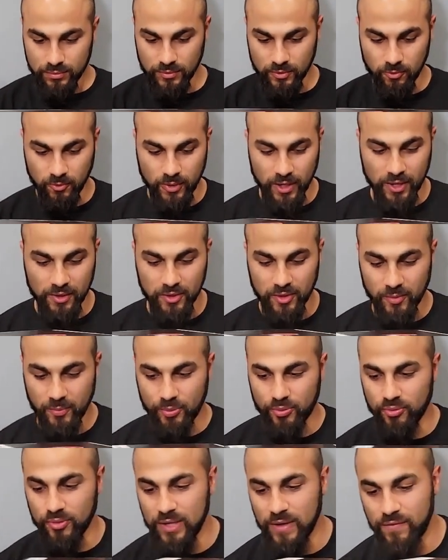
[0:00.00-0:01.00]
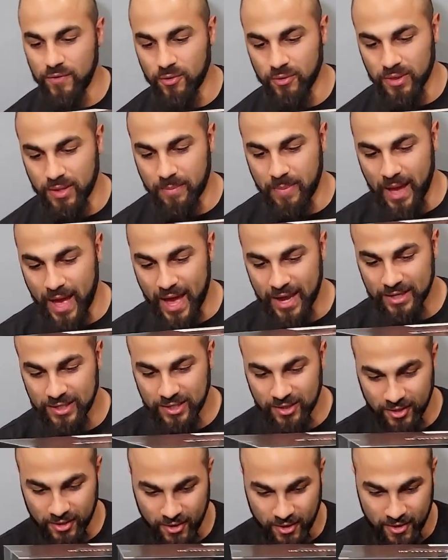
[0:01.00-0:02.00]
We've got a little preview on the back
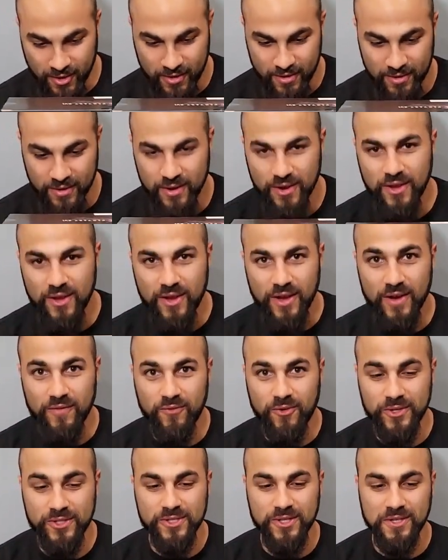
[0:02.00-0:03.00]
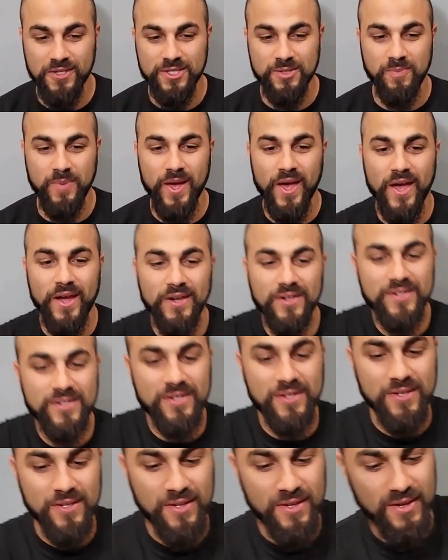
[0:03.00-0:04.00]
here, what to expect.
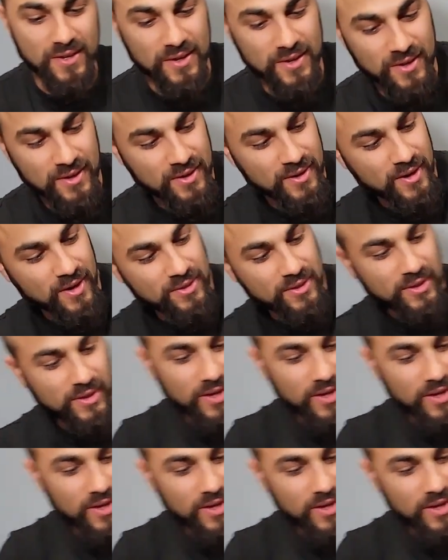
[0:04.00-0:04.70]
I think